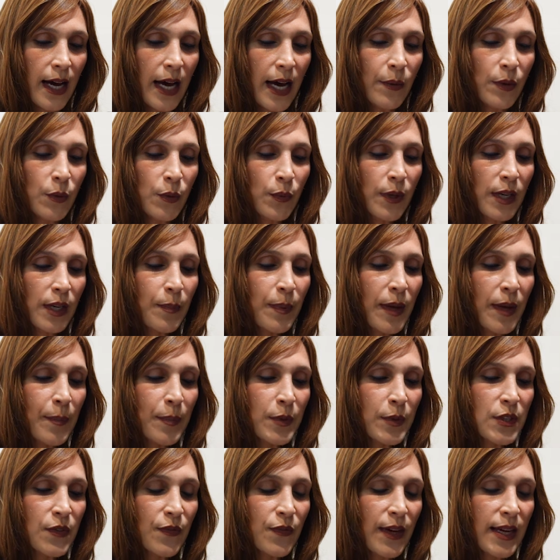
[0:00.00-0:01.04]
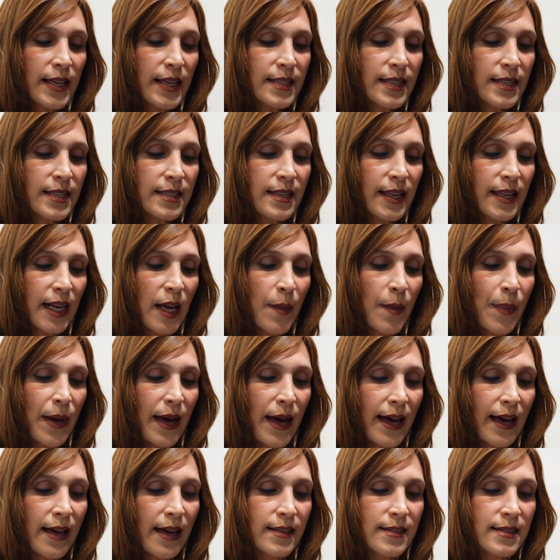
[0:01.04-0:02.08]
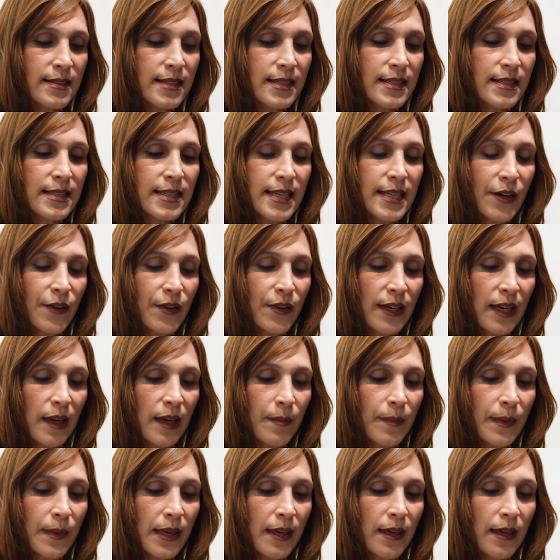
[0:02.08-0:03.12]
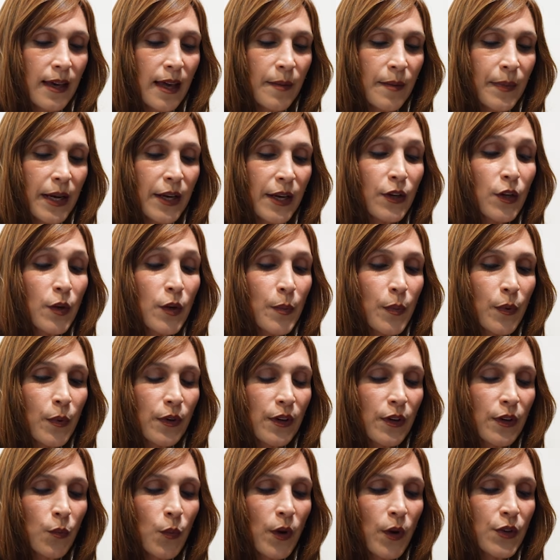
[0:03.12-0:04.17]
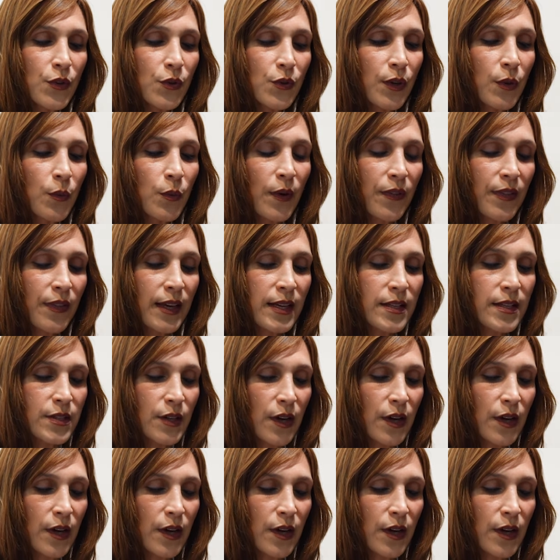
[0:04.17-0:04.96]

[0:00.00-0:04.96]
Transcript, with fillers: I would read people's faces that I passed, staring at me and my newborn, wondering what they